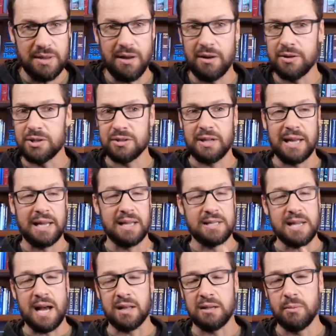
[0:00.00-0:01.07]
that are just like
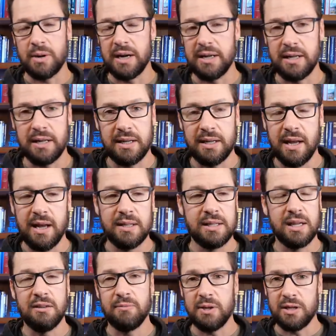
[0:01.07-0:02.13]
exactly what I needed to
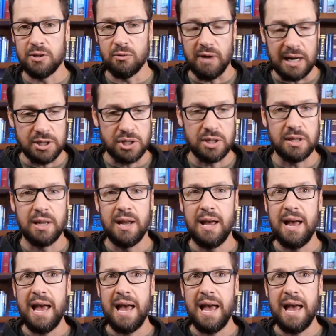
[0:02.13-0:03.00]
give me direction.